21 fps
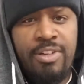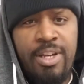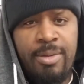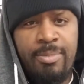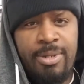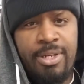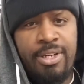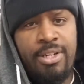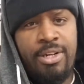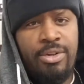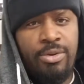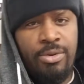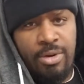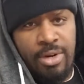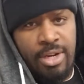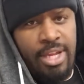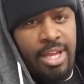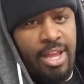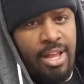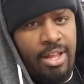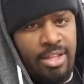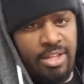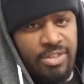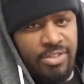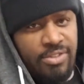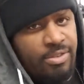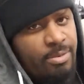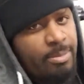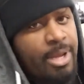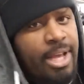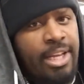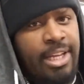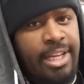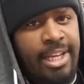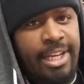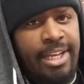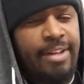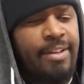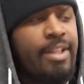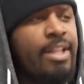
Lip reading: up here to NorCal. He's from LA.